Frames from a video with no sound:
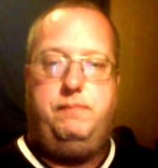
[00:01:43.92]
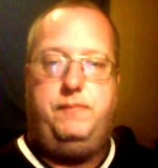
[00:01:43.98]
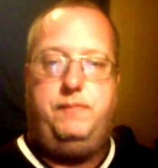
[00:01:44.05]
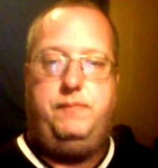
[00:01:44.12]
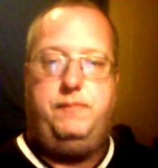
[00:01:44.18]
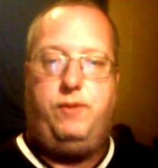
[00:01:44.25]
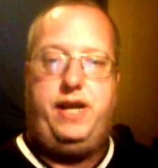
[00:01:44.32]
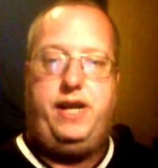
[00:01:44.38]

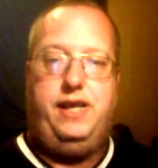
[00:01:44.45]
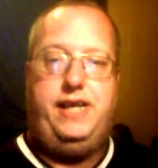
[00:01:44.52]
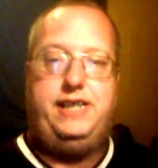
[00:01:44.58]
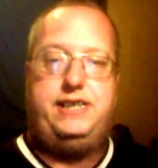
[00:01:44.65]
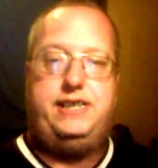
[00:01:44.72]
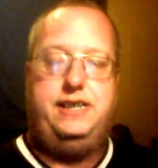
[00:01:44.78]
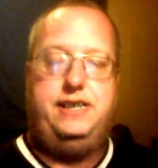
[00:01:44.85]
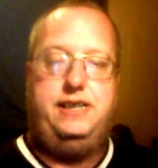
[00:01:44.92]
The
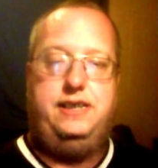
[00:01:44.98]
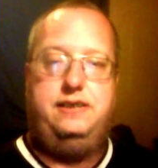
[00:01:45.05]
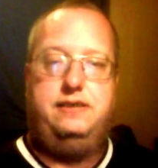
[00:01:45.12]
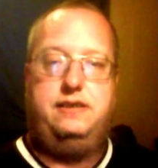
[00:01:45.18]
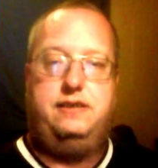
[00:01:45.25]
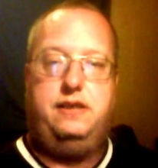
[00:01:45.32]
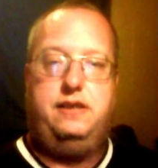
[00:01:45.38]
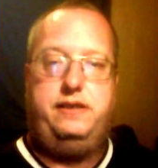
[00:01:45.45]

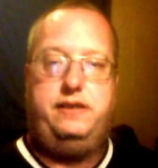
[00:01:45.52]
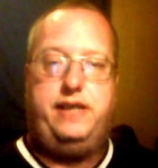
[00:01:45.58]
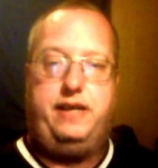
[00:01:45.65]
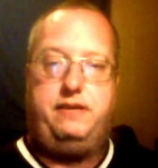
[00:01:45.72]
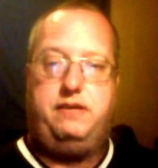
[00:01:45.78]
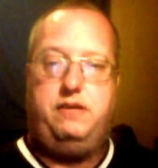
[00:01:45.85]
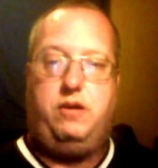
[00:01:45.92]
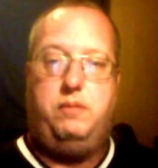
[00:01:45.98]
regulations
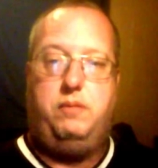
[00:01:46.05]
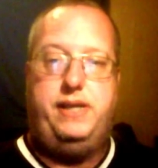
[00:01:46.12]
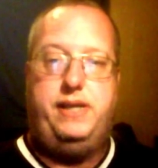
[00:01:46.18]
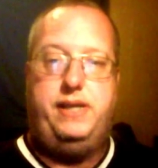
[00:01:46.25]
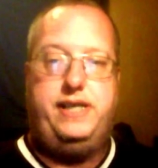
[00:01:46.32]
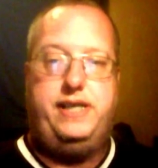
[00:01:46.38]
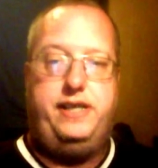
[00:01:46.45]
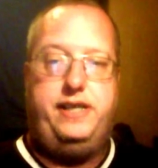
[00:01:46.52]
that are
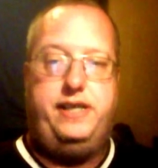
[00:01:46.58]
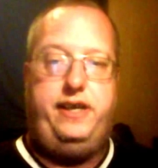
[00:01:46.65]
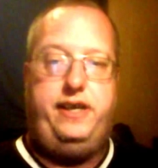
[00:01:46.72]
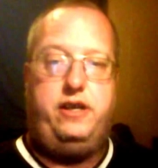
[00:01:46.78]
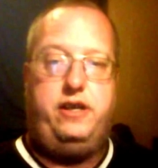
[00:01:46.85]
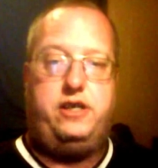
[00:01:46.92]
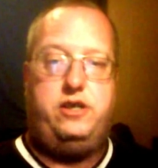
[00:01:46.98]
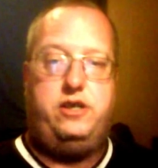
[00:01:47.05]
mentioned in
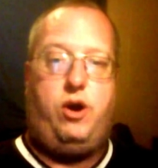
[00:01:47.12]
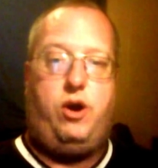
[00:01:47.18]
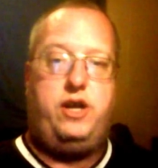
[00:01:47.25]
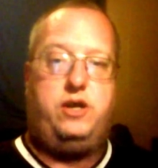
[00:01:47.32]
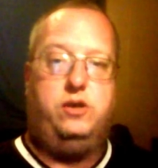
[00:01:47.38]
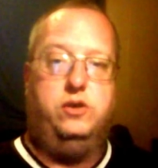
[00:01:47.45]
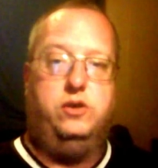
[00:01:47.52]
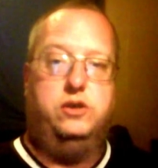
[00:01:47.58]
the two
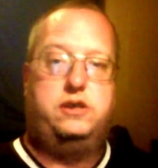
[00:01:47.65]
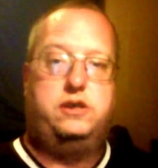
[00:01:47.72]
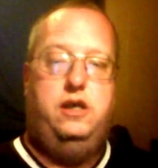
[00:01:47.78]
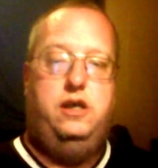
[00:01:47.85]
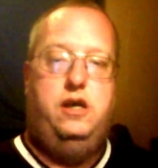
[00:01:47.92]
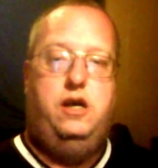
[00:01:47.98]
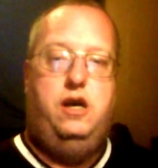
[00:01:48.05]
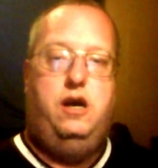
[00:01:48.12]
articles
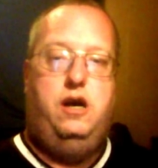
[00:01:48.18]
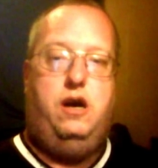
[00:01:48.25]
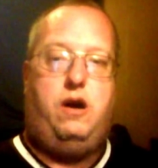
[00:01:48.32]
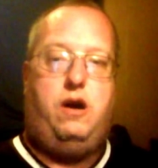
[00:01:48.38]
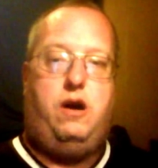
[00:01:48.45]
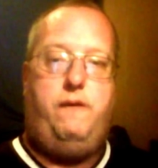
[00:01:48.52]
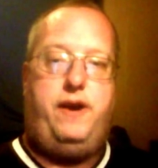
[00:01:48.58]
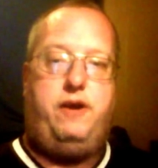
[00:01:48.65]

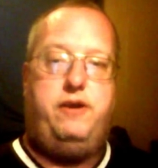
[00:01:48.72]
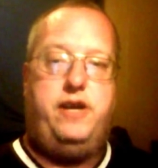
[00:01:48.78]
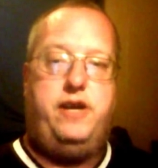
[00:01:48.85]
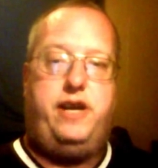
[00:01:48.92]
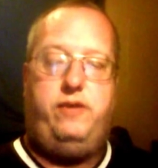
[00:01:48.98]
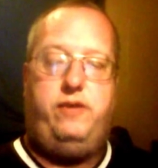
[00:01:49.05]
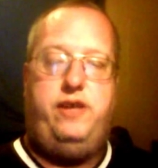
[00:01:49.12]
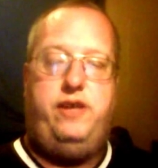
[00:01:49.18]
are there
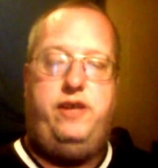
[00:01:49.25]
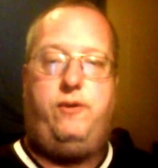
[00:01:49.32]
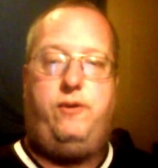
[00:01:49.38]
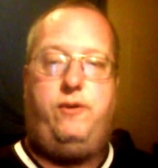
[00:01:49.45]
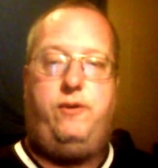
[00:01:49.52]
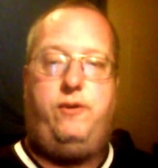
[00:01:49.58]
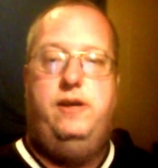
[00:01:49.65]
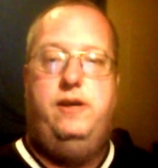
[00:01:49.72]
not only
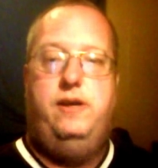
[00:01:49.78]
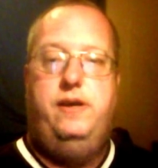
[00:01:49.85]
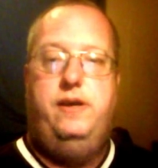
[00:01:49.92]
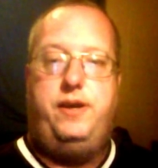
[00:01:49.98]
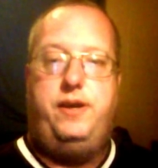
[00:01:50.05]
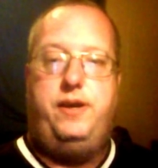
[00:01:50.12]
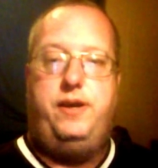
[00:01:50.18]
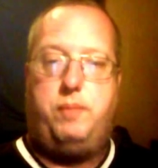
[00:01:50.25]
for
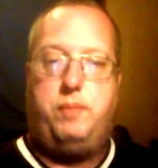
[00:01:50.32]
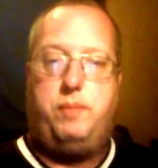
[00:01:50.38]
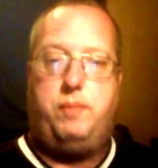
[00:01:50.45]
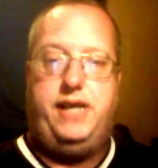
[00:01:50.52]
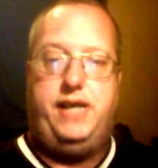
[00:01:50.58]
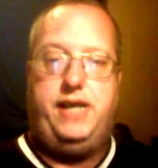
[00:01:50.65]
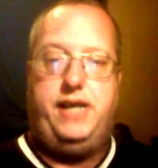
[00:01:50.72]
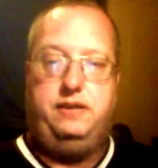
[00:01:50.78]
your
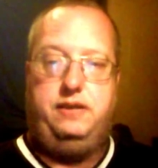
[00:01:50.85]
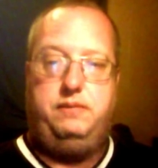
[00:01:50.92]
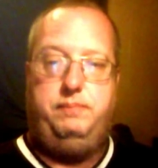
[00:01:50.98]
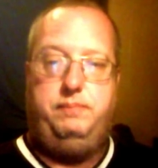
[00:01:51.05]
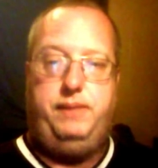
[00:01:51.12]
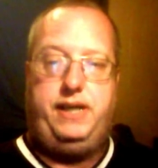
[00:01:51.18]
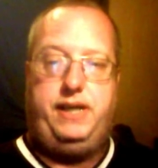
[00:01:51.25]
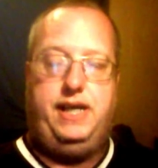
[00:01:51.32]
protection,
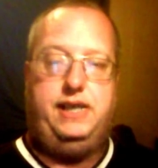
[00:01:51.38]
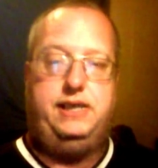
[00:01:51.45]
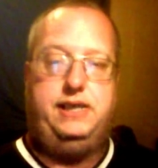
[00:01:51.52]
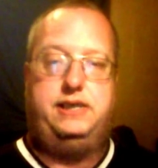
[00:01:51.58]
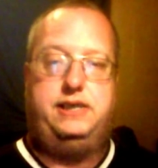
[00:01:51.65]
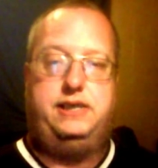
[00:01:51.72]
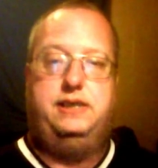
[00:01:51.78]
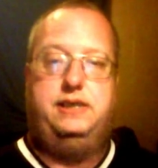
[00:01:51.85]

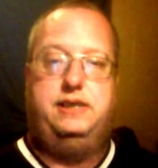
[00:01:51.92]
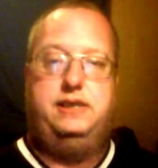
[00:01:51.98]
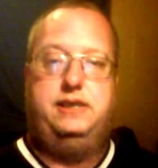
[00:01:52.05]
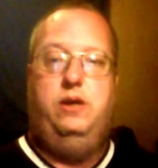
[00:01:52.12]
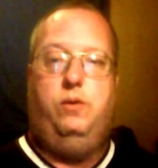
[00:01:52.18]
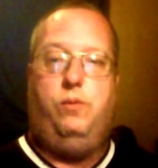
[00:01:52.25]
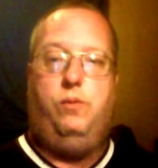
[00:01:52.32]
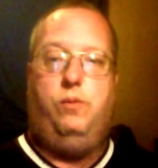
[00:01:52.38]
because
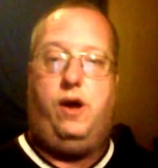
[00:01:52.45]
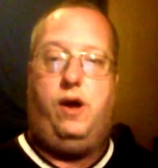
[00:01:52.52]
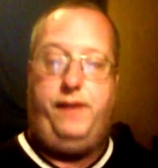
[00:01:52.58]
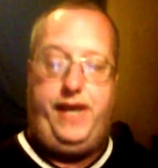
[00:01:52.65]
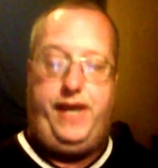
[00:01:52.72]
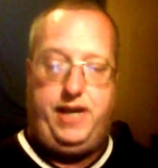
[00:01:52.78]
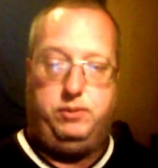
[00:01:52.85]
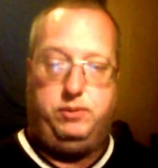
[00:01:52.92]

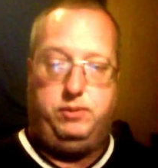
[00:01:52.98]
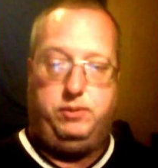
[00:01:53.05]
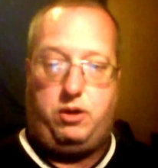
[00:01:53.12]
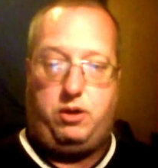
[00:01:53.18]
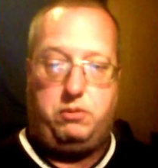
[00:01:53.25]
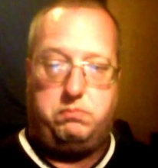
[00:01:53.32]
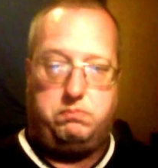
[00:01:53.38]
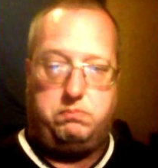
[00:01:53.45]
wild animals
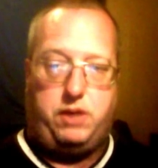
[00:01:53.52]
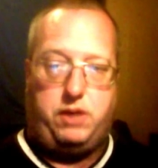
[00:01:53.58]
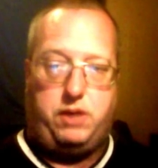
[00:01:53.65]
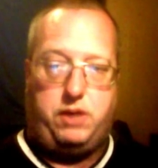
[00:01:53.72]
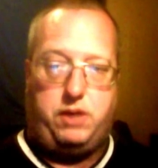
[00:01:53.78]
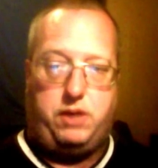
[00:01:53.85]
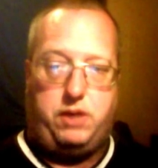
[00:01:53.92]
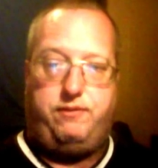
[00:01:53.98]
are
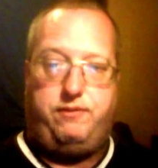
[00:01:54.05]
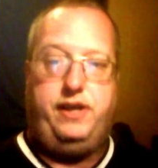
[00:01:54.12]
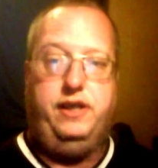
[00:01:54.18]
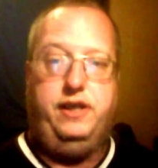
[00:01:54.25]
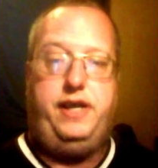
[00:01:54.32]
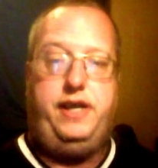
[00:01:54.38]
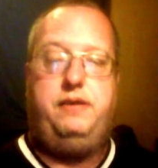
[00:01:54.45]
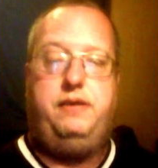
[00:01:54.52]
not
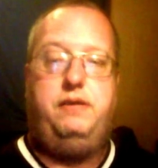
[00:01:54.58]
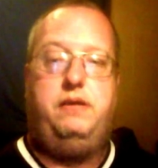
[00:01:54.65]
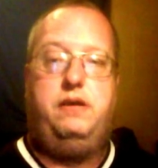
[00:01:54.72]
friendly,